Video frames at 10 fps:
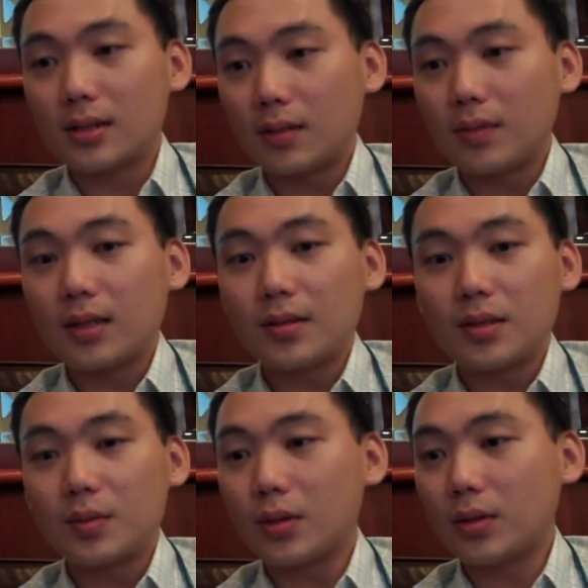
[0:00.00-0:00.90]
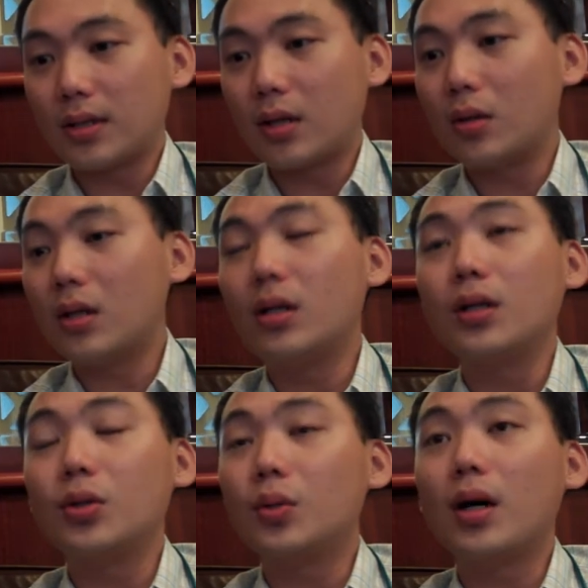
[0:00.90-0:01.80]
Sometimes it's because how
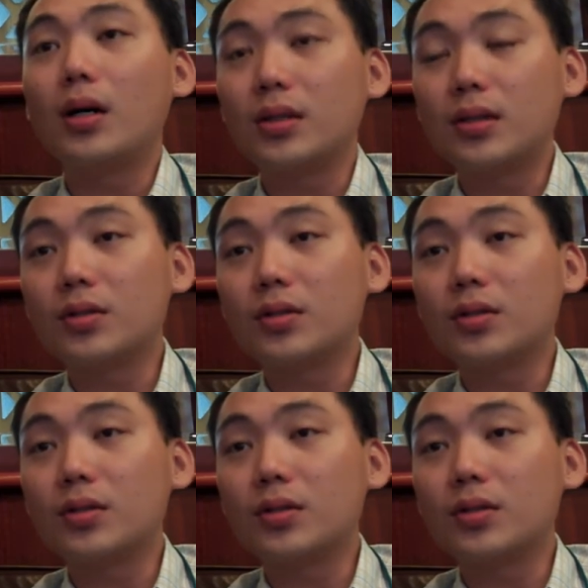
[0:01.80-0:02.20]
clear you are in